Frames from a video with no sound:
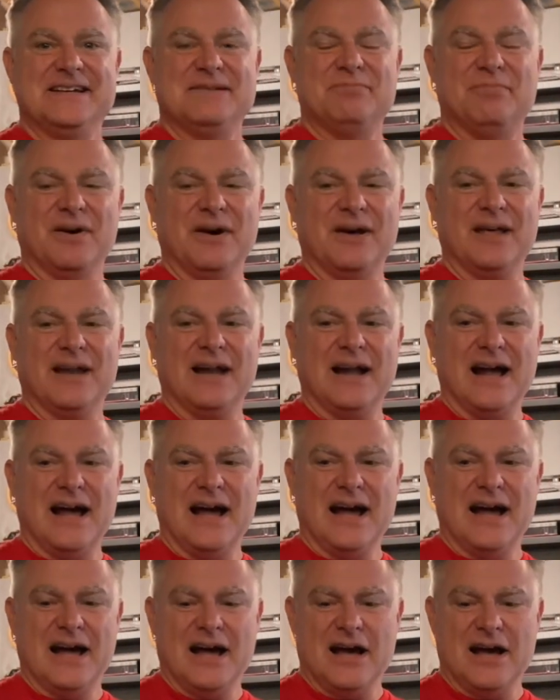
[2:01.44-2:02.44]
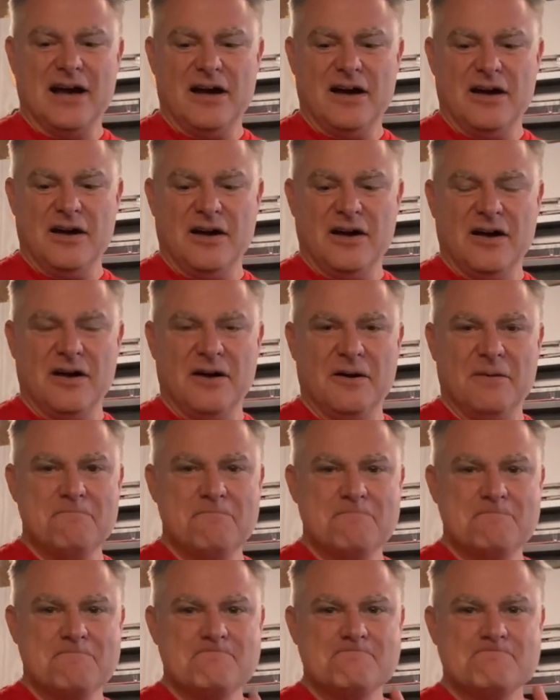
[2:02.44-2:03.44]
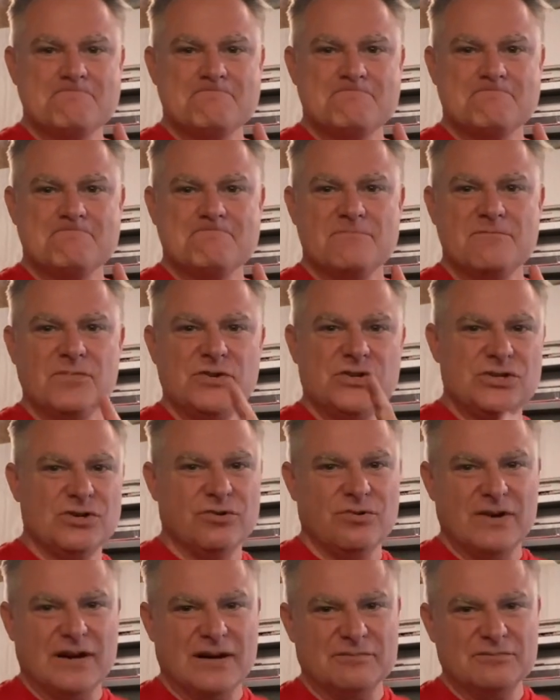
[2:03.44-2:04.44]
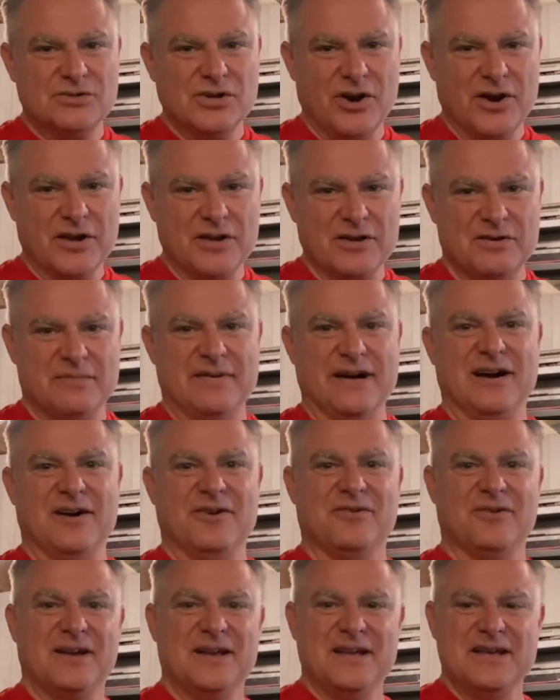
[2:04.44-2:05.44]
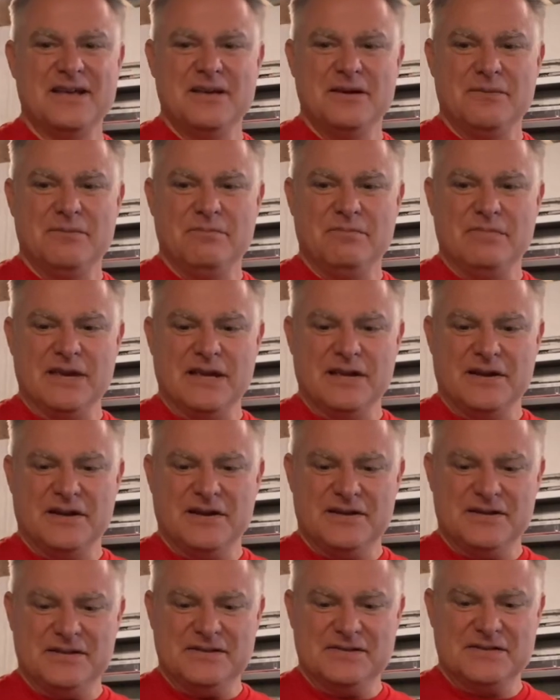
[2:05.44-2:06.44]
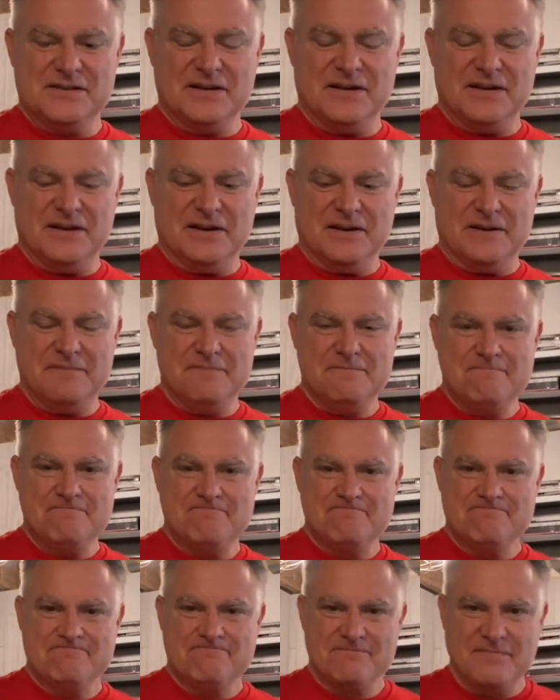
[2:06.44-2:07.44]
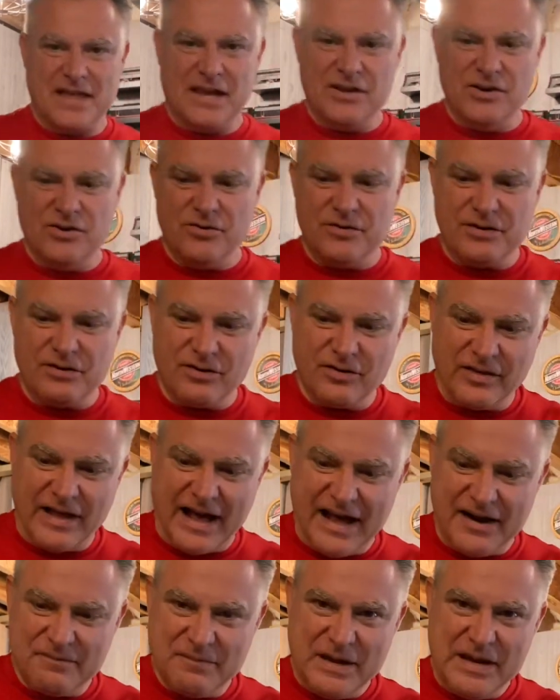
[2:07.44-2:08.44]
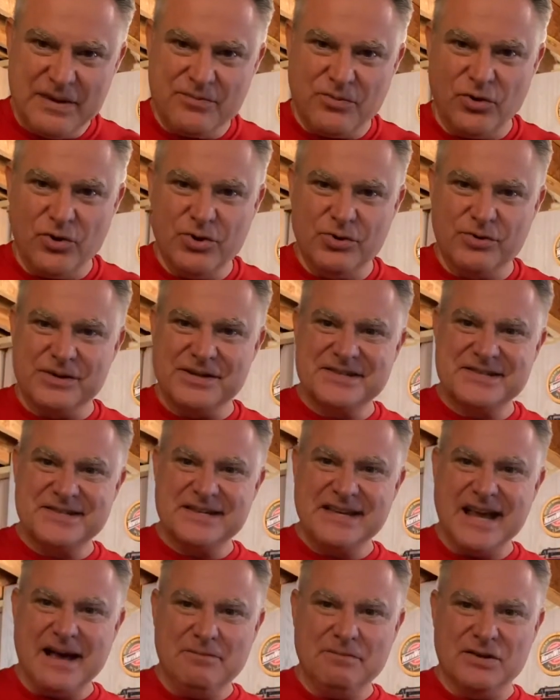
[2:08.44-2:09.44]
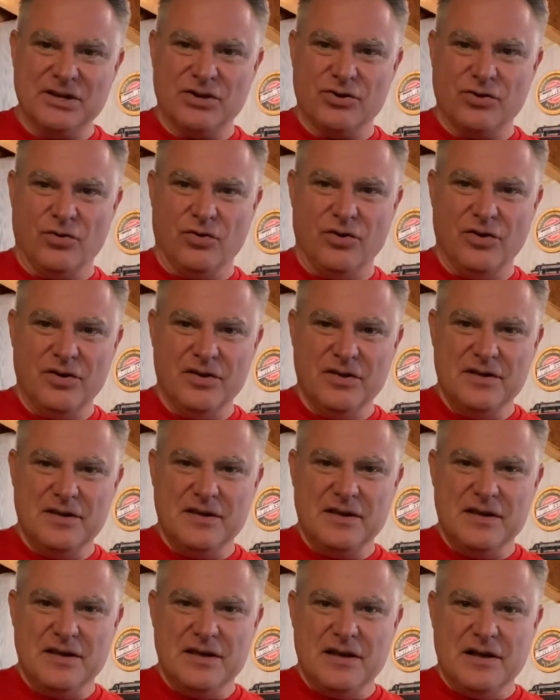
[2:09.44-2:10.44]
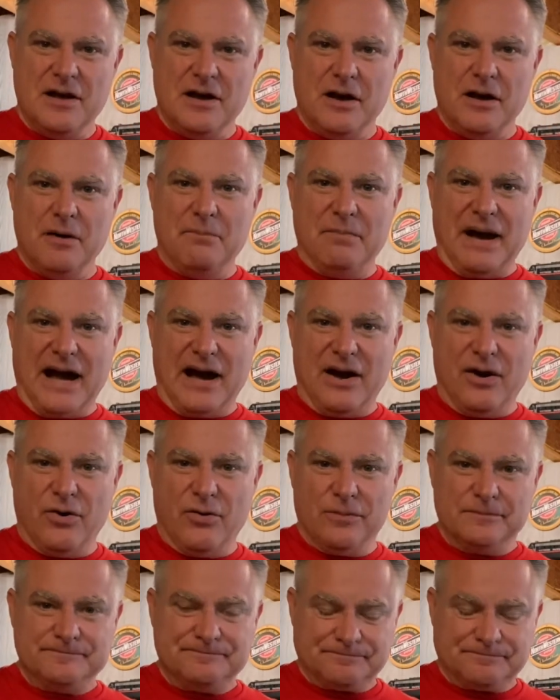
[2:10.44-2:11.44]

But let me show you what I'm talking about, because there are a lot of people who are skeptical about